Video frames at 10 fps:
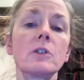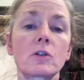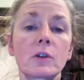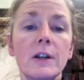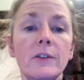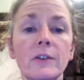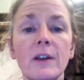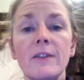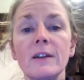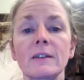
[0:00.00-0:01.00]
decreases
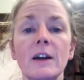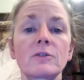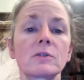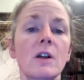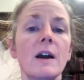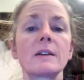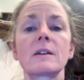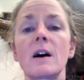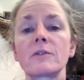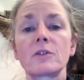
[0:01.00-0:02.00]
and the
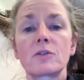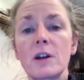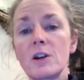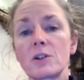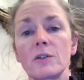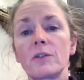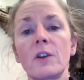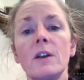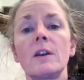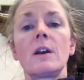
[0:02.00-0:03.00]
electrolyte concentrations